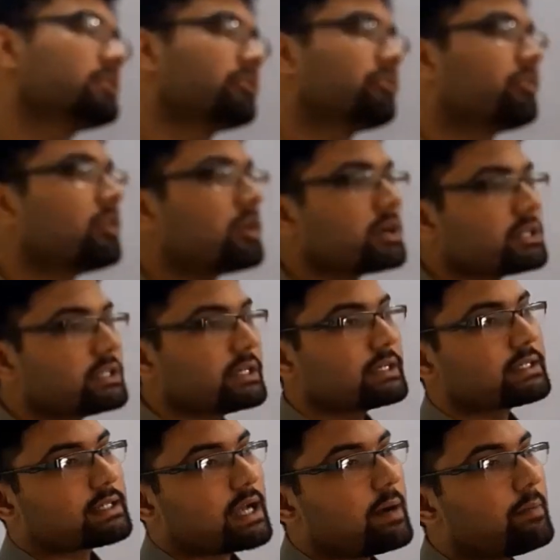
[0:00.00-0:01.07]
the first
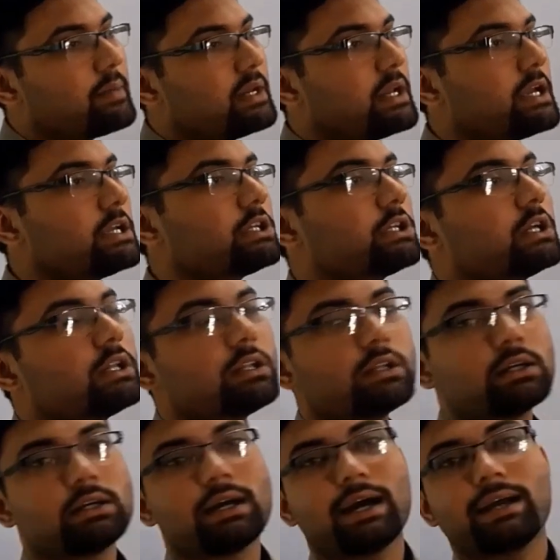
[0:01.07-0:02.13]
is combinational
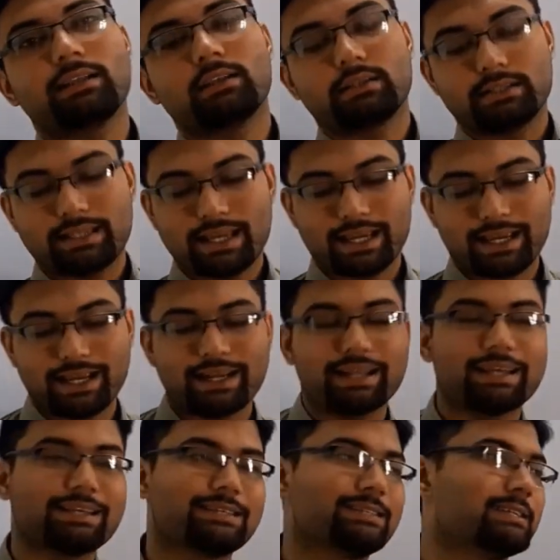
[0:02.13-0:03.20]
and the second
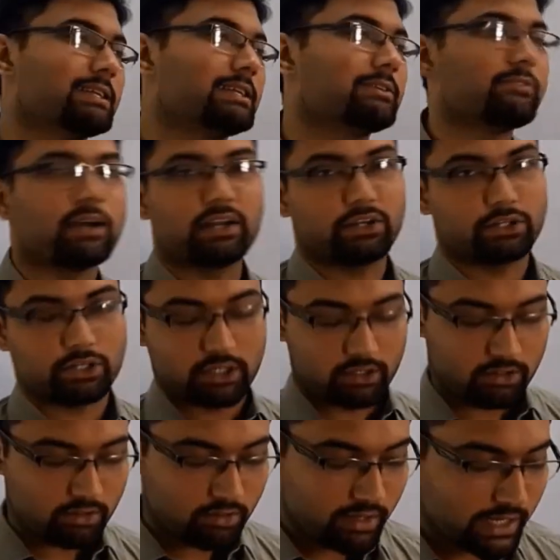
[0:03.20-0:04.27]
is sequential,
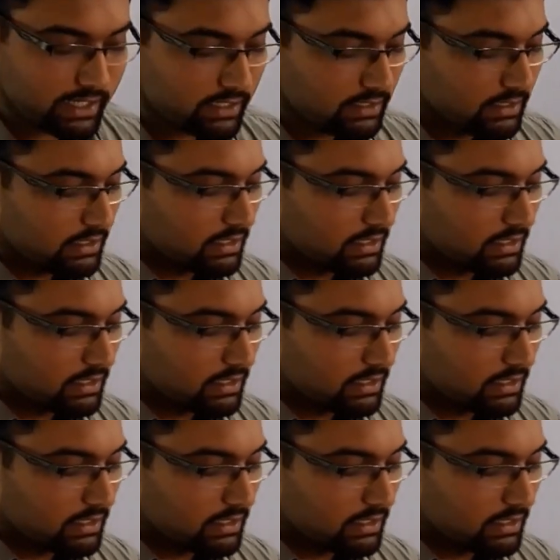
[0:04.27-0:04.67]
alright?